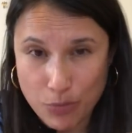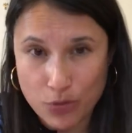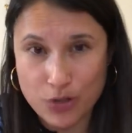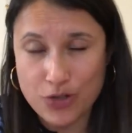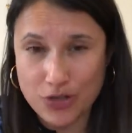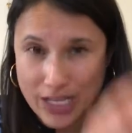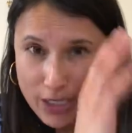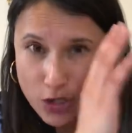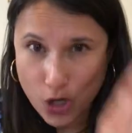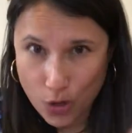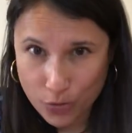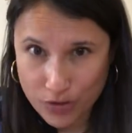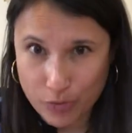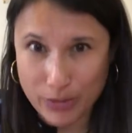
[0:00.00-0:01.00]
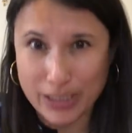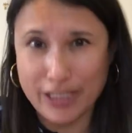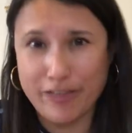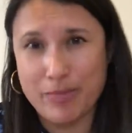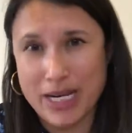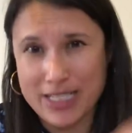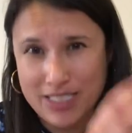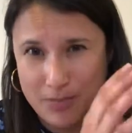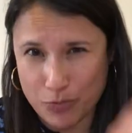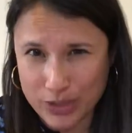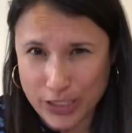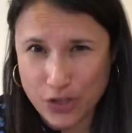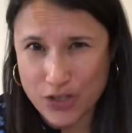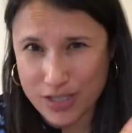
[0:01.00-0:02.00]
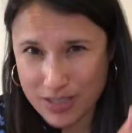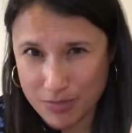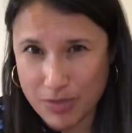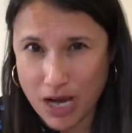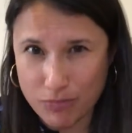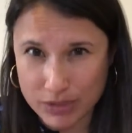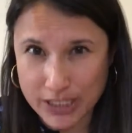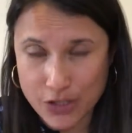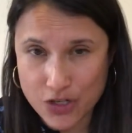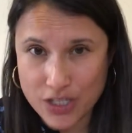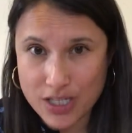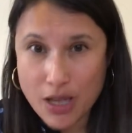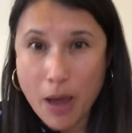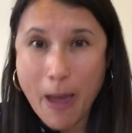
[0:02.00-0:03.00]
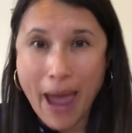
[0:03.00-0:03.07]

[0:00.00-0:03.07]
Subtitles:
Morals are like a code that we live by, some religious, some not religious.